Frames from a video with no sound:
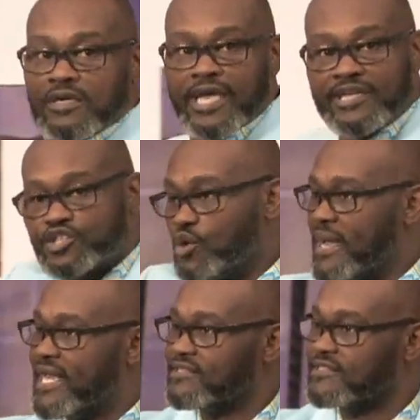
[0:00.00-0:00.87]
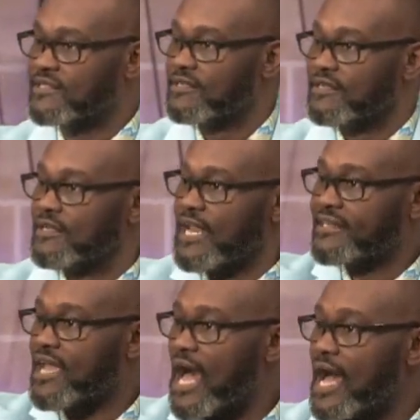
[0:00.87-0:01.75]
In 2 minutes,
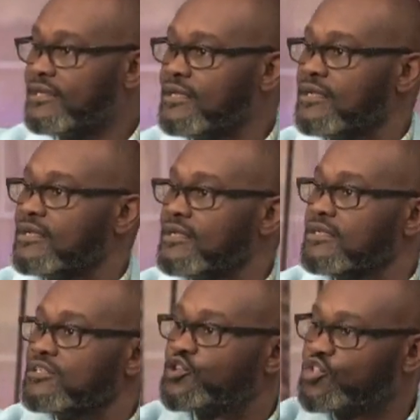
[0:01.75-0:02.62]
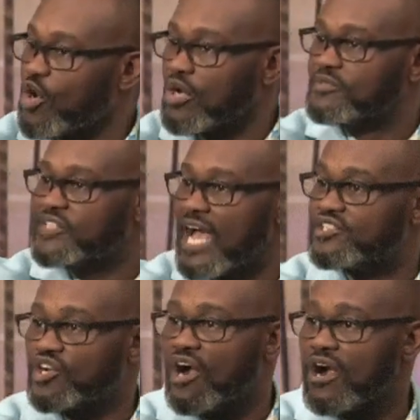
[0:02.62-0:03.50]
let God
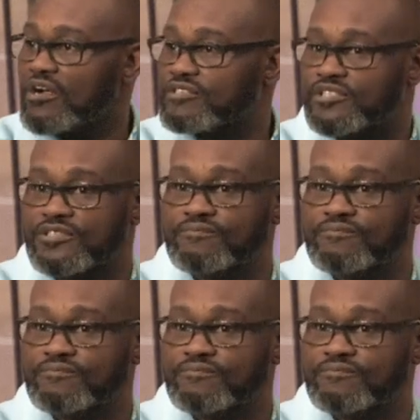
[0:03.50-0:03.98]
circumcise your heart.